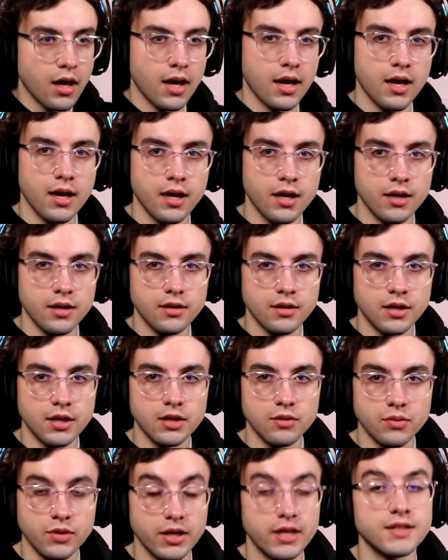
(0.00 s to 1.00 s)
And
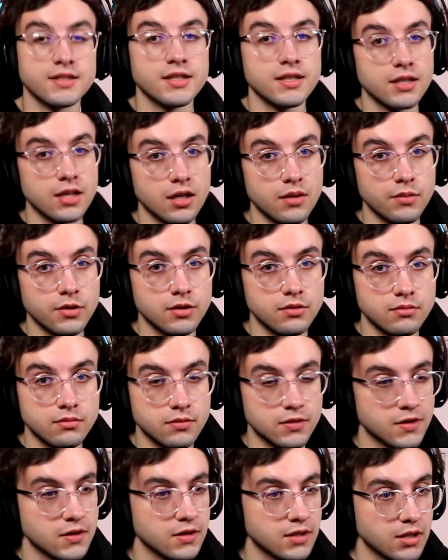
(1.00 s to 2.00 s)
here it's in dub.
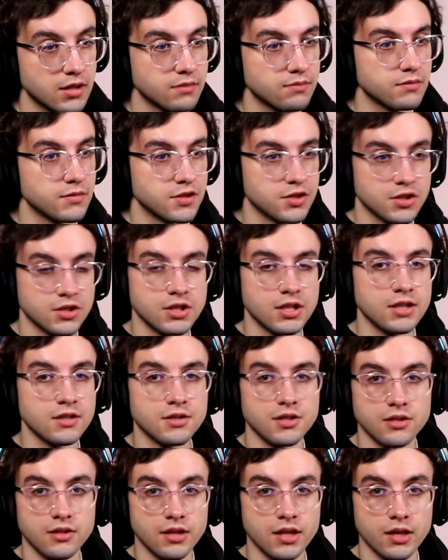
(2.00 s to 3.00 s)
It's in dub. It's just
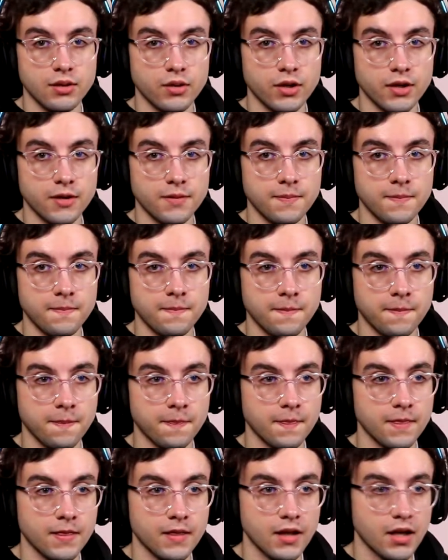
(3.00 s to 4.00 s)
easier that way,
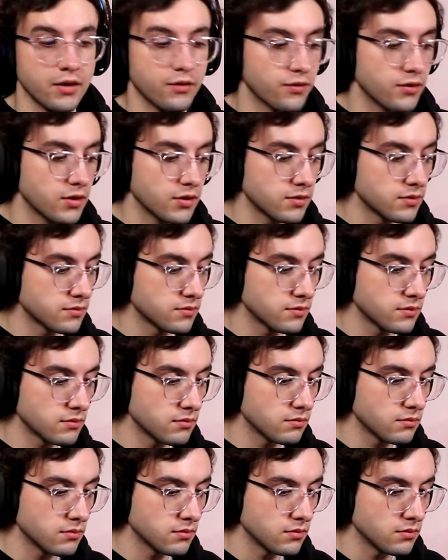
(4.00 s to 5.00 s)
I feel.
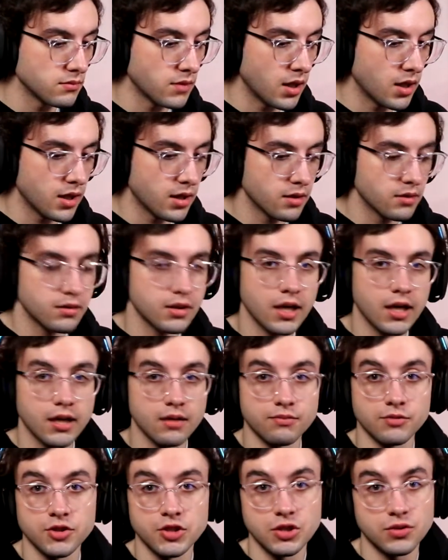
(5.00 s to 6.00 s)
And
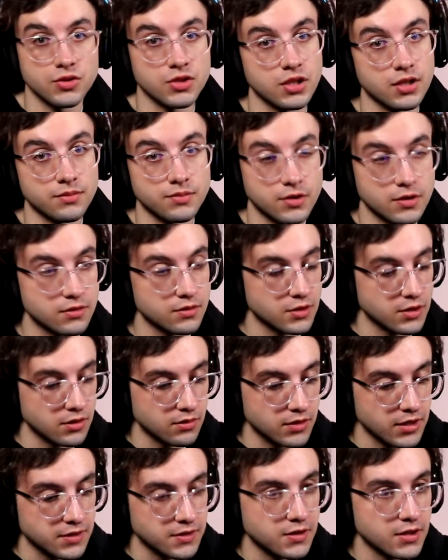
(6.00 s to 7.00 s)
yeah, there's no subs, so
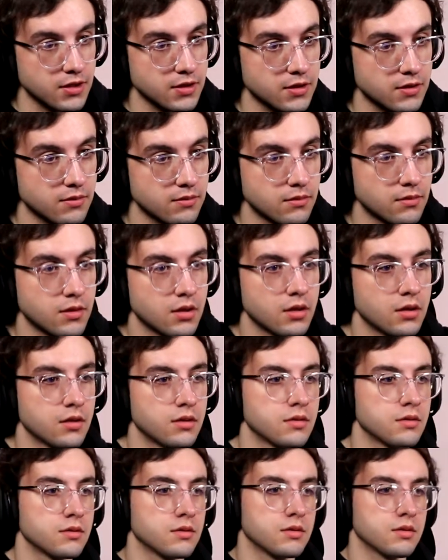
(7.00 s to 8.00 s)
that sucks.
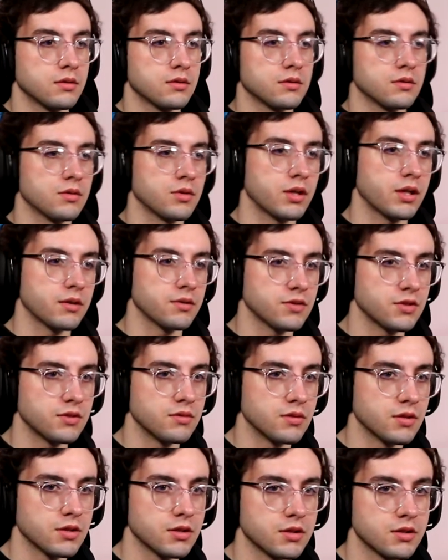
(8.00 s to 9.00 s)
Okay, let's
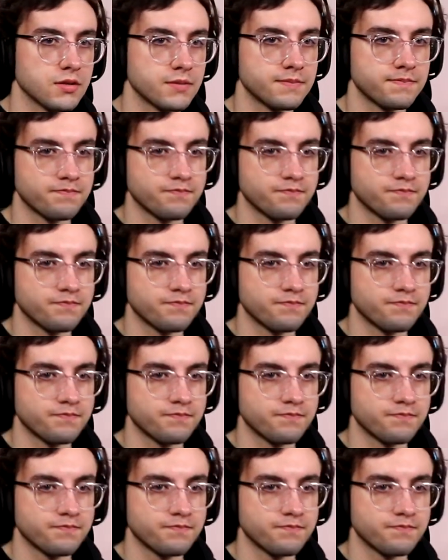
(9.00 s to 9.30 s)
do this.